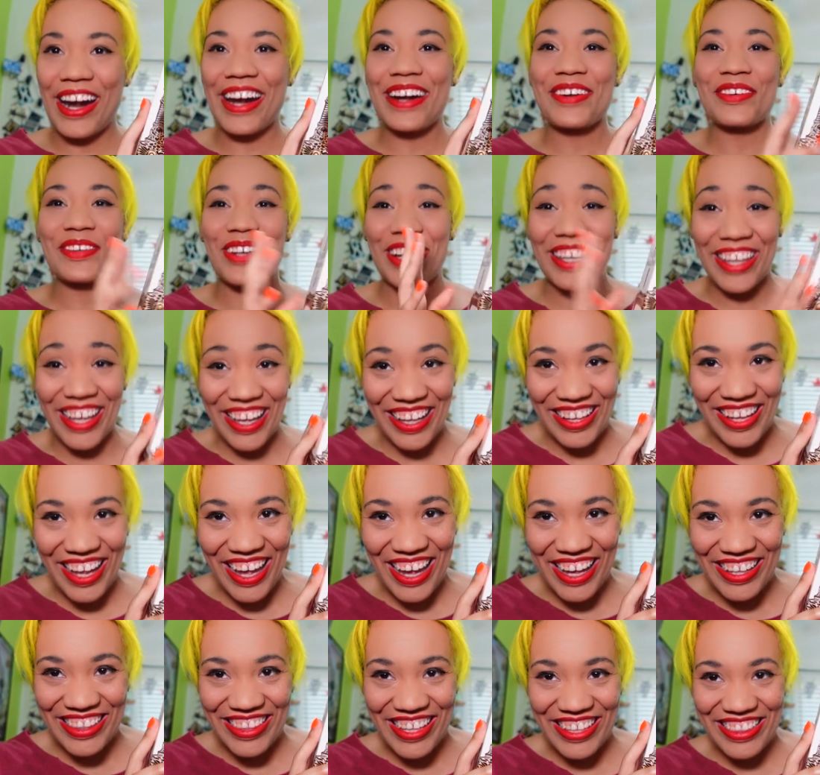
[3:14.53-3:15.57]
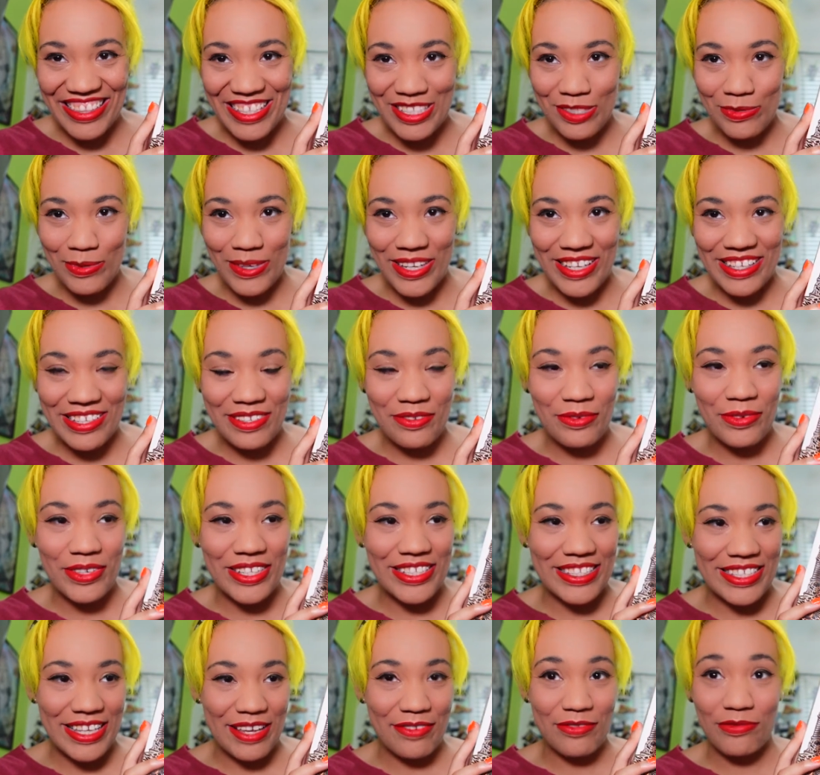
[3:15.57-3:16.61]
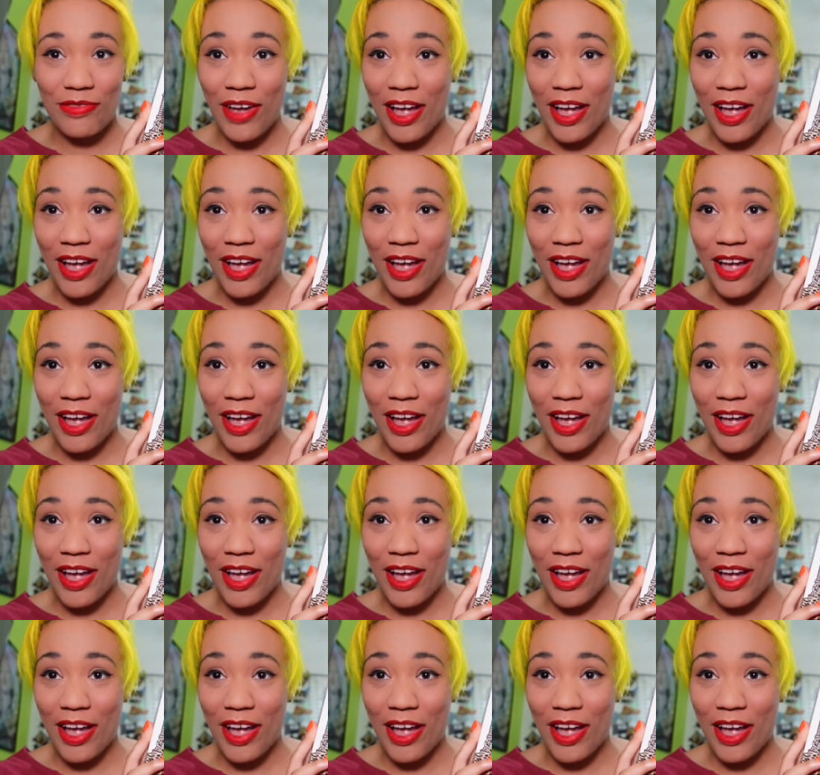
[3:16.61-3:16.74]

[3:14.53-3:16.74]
Really glad that this one received